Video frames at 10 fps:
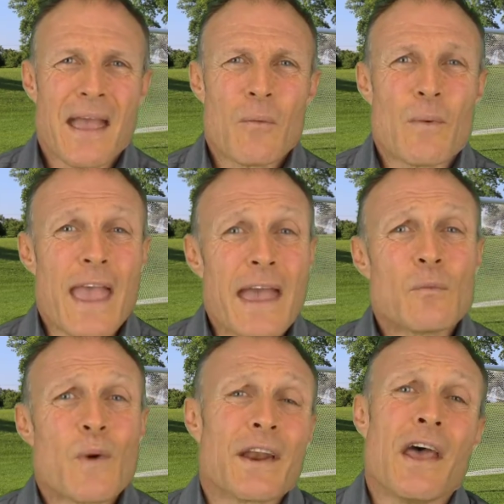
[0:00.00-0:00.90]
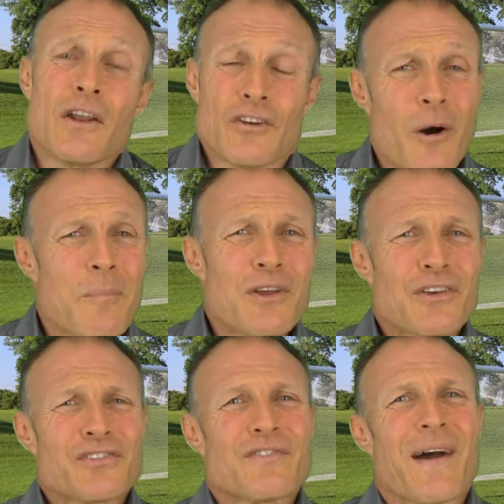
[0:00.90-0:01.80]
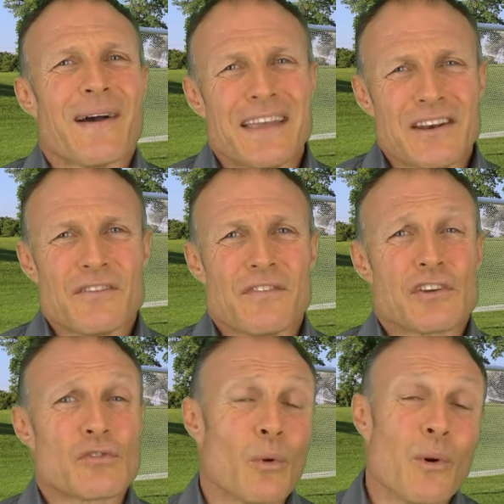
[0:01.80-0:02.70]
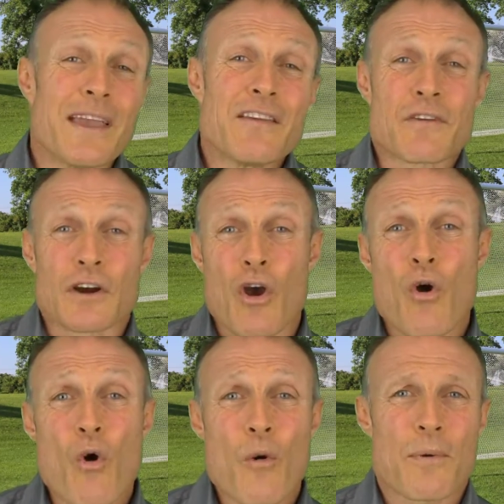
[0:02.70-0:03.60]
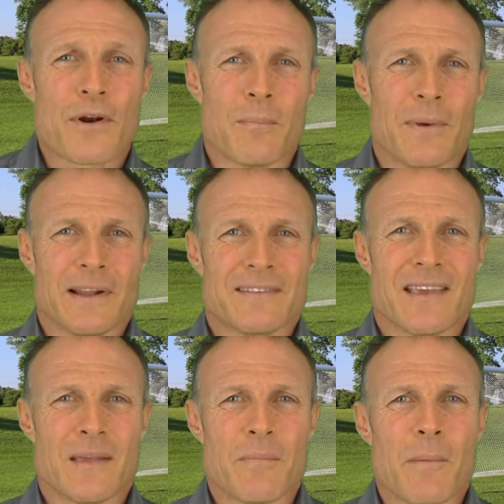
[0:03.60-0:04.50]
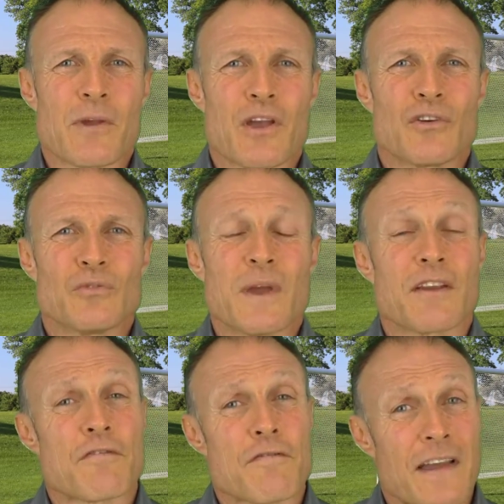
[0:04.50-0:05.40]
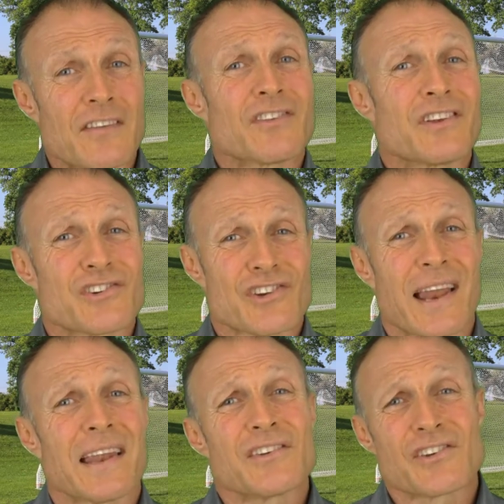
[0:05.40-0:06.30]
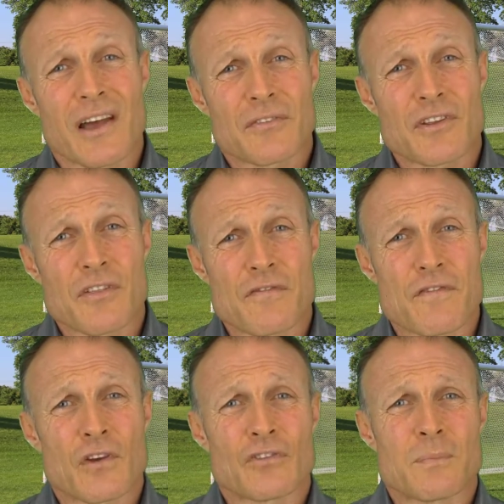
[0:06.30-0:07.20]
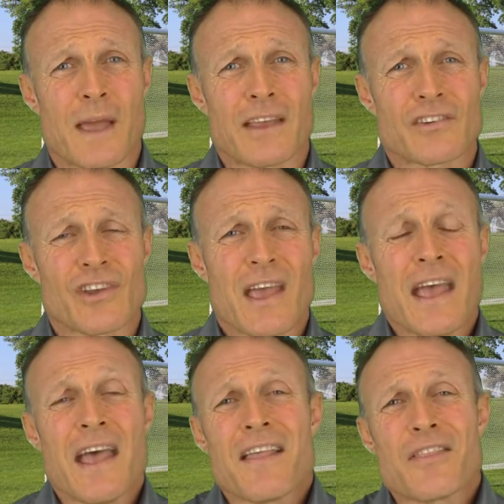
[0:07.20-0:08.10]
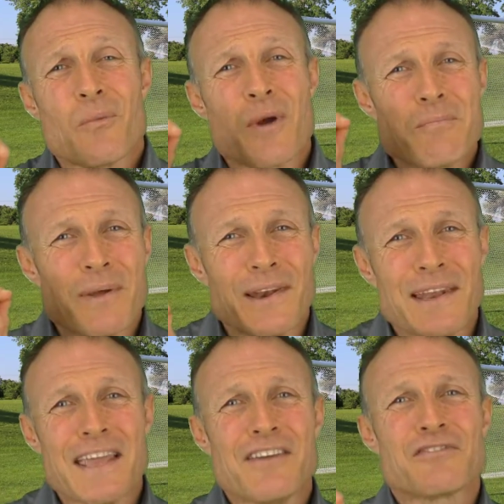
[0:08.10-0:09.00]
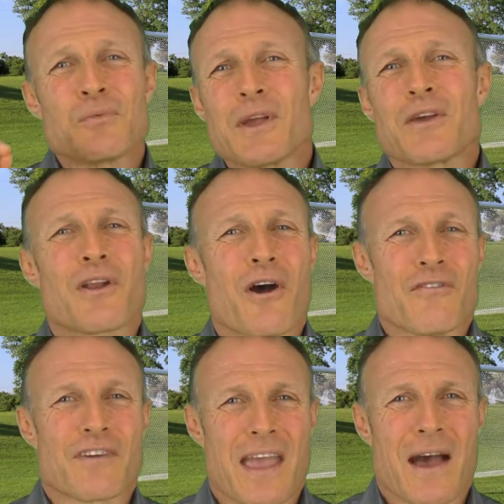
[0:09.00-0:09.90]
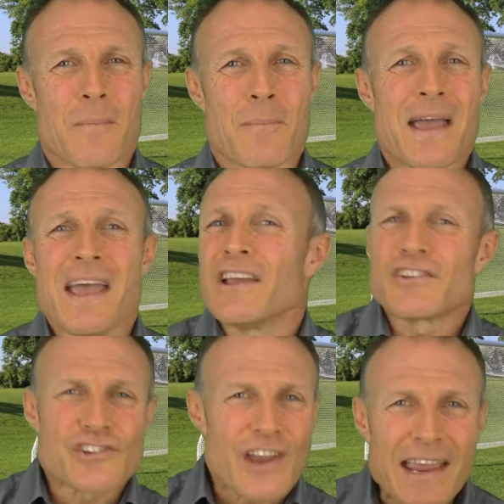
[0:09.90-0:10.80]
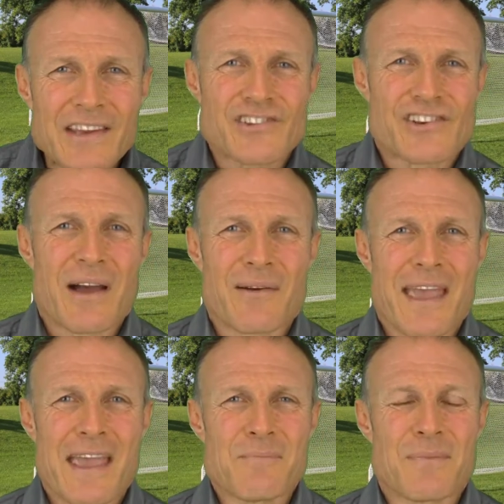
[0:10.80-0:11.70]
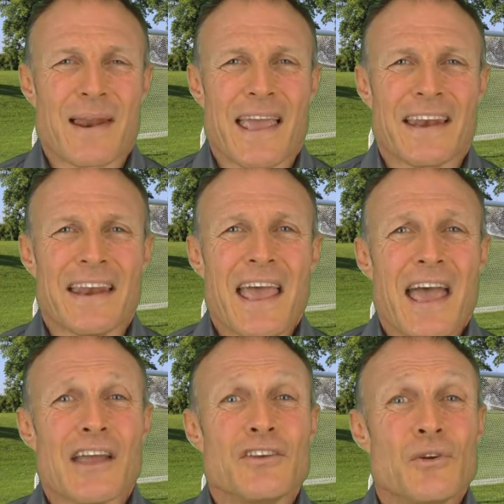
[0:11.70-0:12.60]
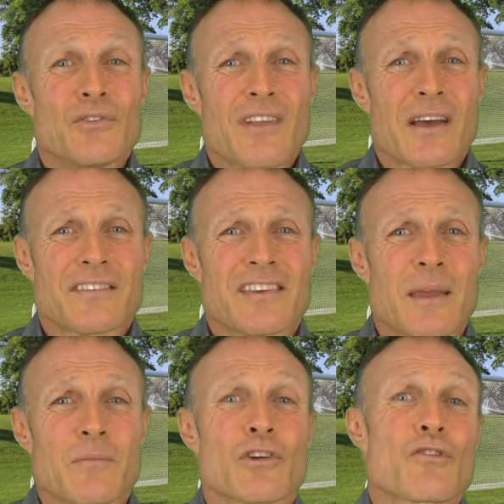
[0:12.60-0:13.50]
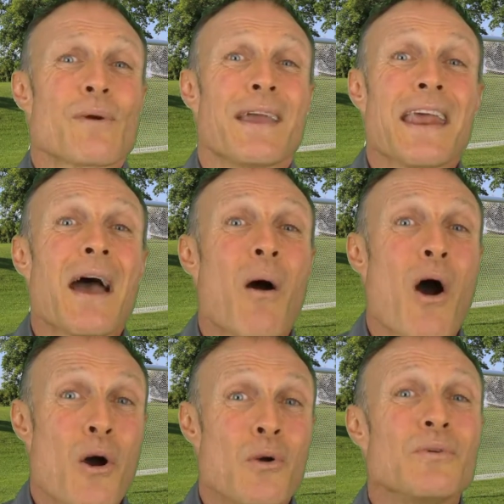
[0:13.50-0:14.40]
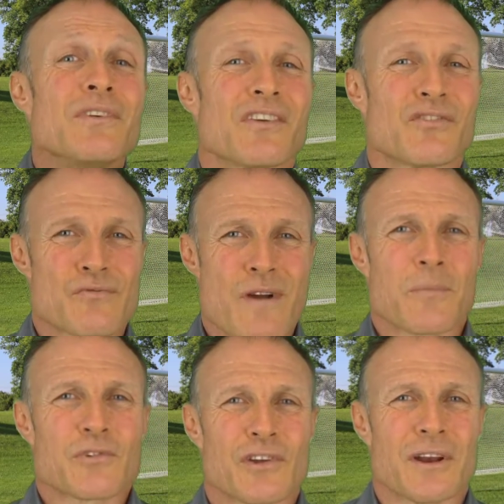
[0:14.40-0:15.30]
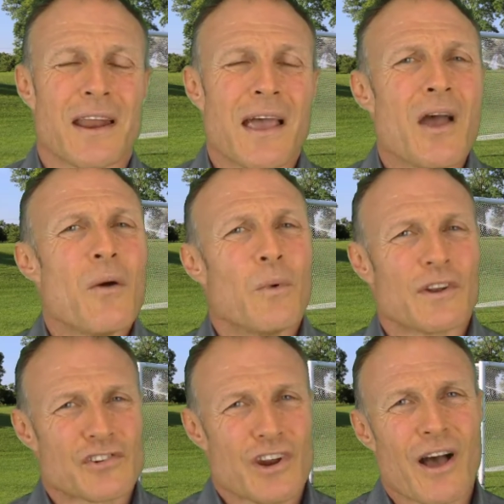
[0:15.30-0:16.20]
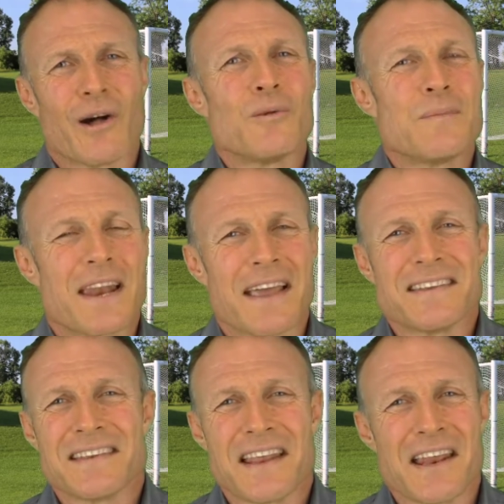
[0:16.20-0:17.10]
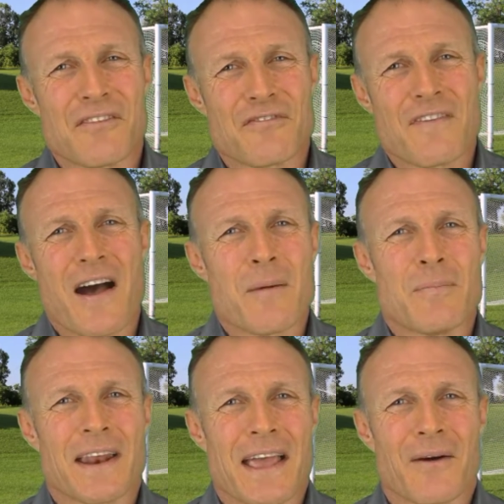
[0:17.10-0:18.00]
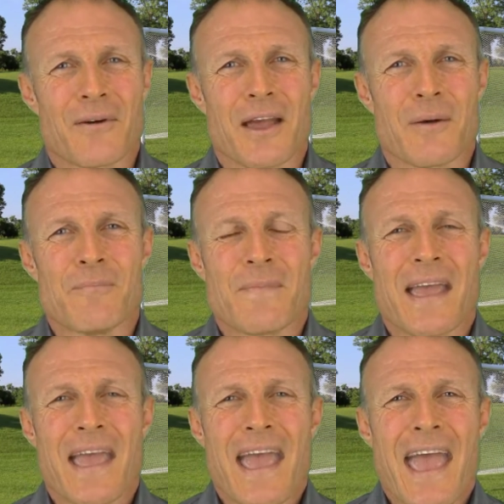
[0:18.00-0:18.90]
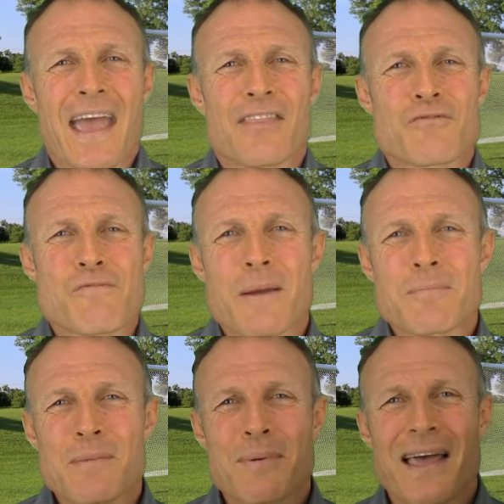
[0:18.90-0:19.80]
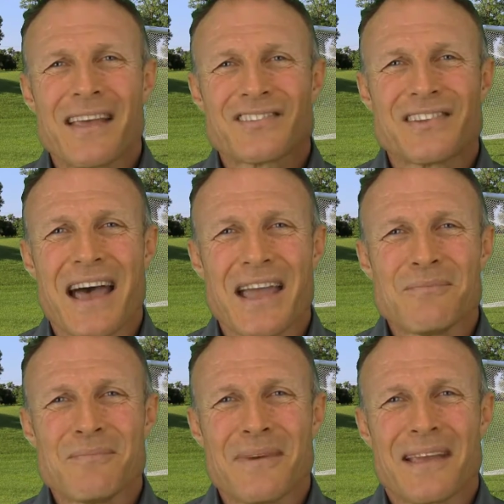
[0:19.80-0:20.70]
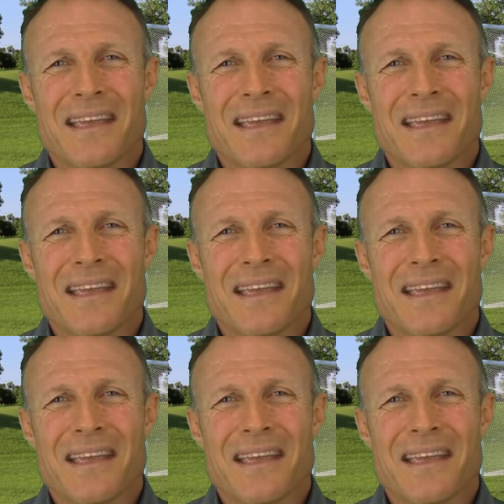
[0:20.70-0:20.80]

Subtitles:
We had won not because of our individual or even corporate ability, but because we had faced a challenge after the first match that we believed we could overcome, changed our game plan, and used our team to create our own disruption, which culminated in a far better outcome. And the rugby player's name?